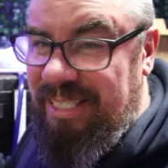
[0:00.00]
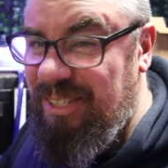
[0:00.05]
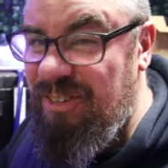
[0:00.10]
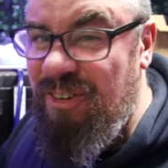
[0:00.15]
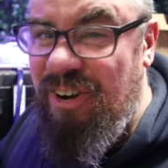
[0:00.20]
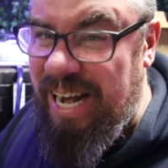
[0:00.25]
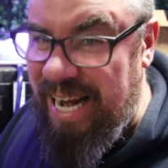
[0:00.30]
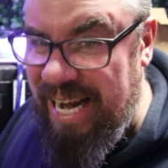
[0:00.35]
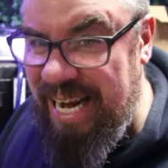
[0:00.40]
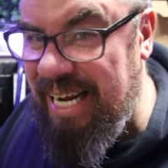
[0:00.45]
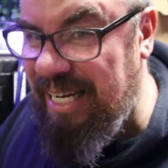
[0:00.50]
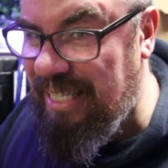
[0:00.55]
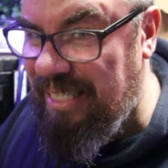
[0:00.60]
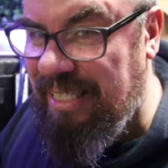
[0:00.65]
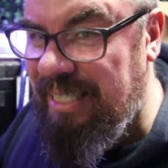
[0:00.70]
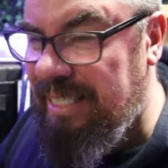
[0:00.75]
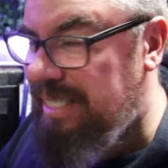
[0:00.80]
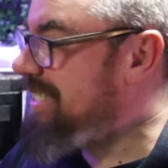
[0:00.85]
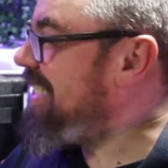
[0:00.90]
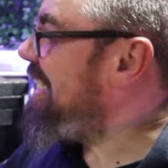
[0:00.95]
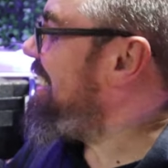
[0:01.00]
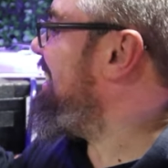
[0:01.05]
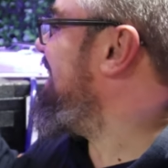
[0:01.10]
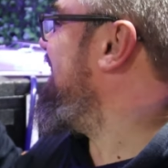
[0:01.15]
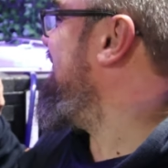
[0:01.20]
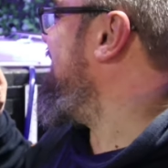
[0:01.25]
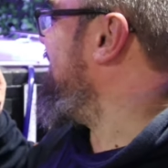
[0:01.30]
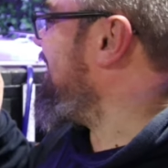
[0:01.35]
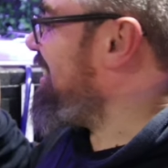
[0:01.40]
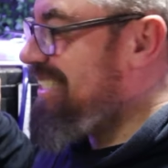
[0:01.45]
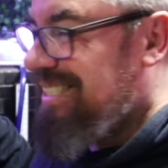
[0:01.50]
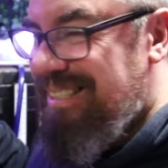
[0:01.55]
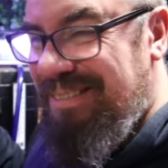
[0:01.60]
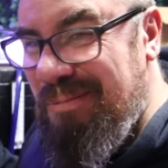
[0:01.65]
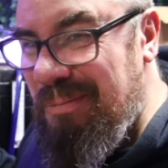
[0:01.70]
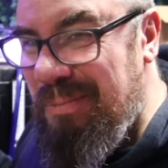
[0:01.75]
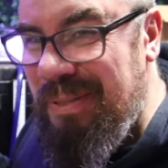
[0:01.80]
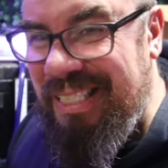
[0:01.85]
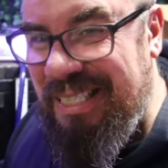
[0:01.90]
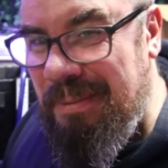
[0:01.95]
It's great,
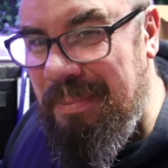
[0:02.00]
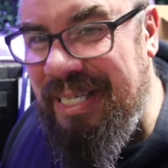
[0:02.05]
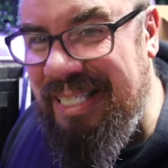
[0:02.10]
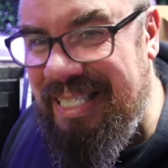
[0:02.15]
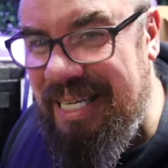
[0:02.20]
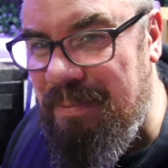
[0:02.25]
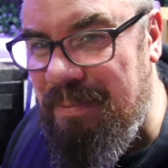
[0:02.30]
but it's a bit